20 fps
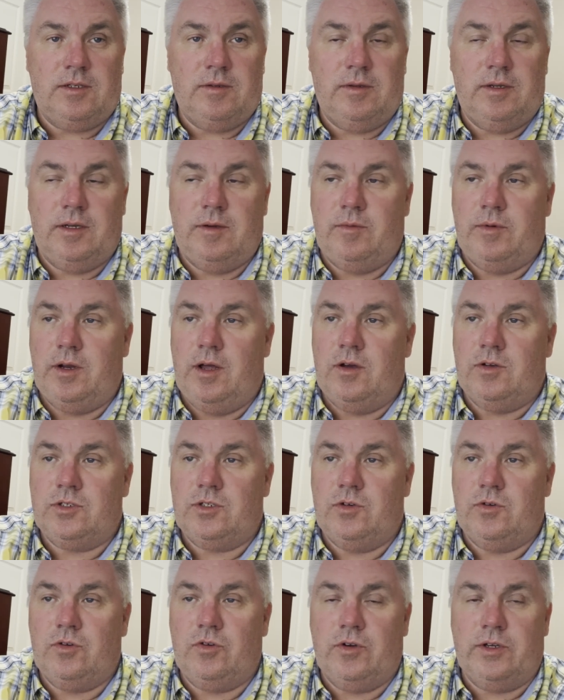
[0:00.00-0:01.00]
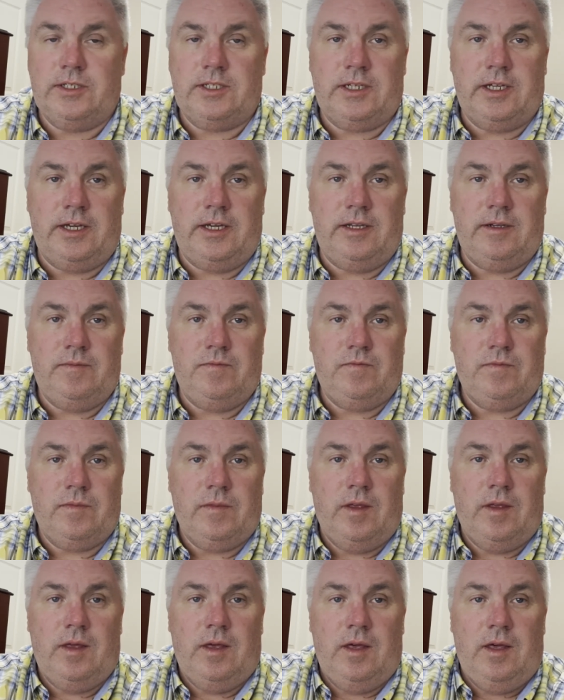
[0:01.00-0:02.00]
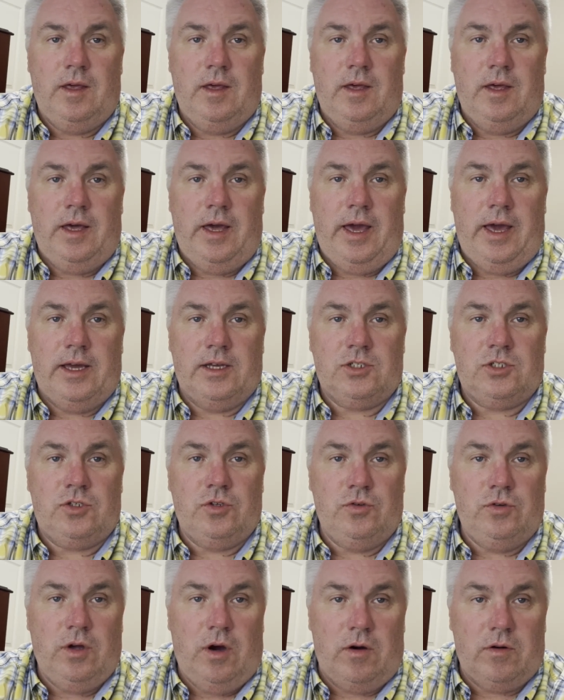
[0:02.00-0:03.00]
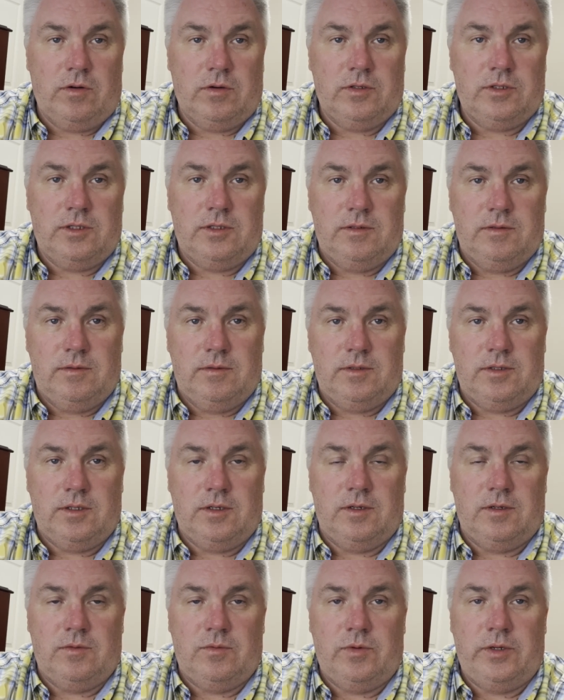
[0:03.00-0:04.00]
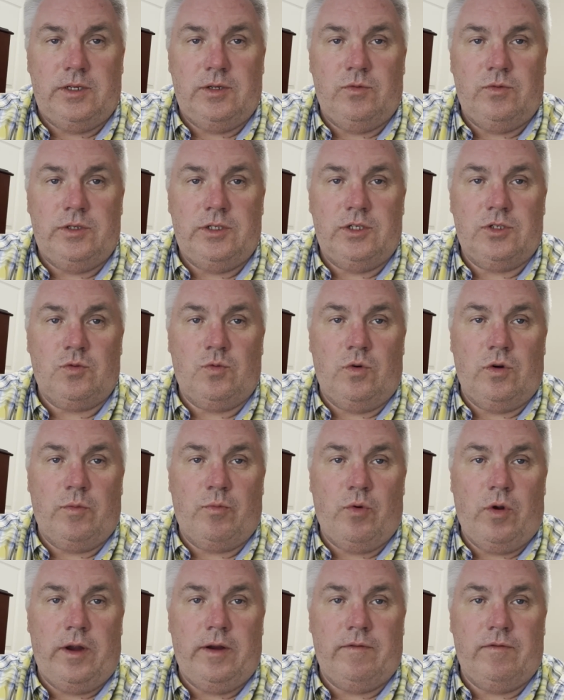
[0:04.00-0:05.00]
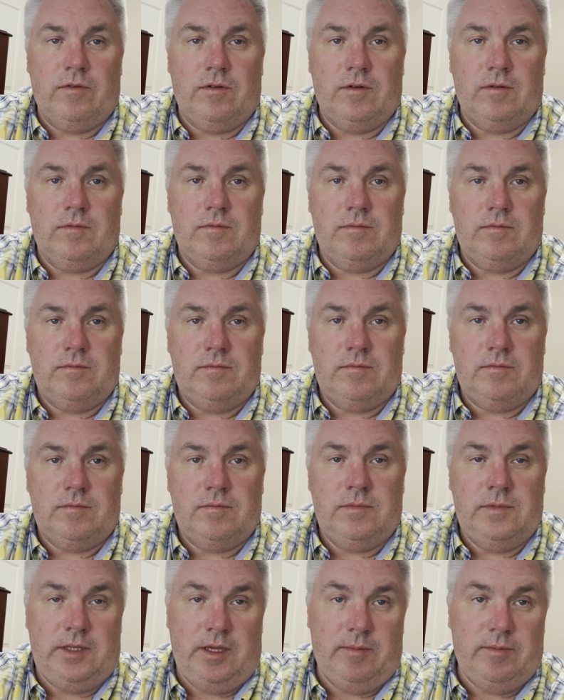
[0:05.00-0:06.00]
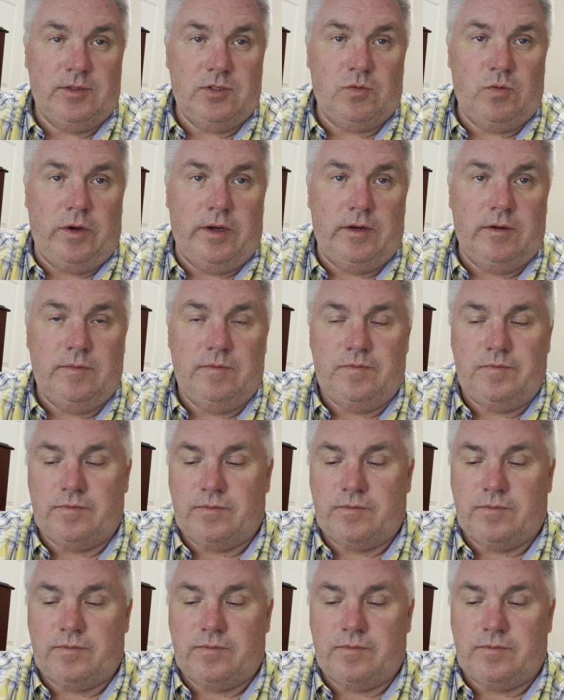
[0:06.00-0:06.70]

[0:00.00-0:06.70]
Uh, but also Christine has two daughters, so we we just want to pray for them as well.